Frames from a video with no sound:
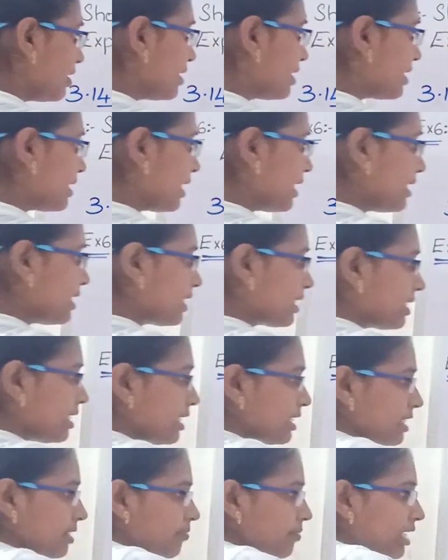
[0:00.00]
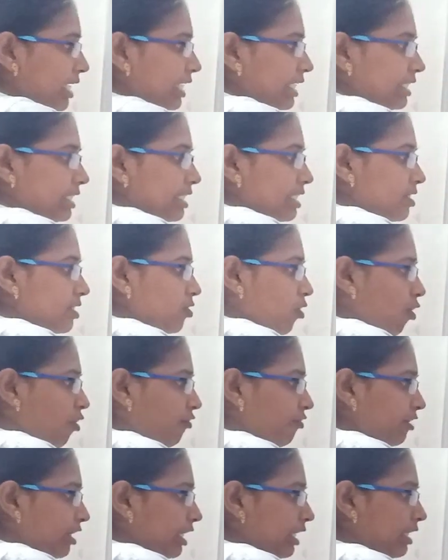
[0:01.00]
6 decimal digits
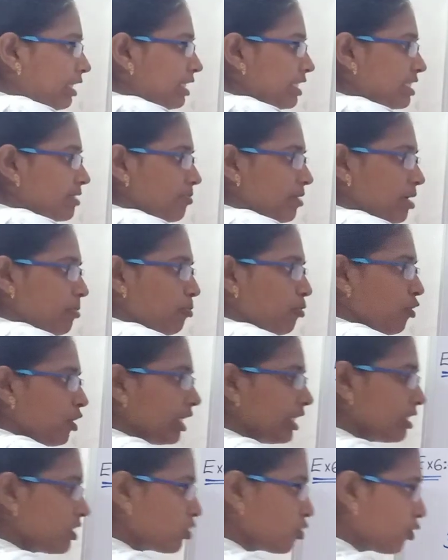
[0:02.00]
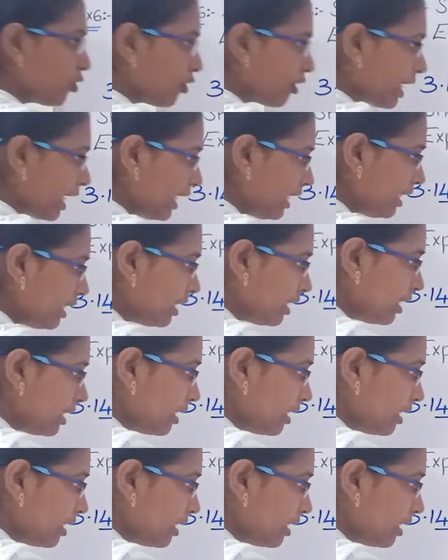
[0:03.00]
after decimal point. So you write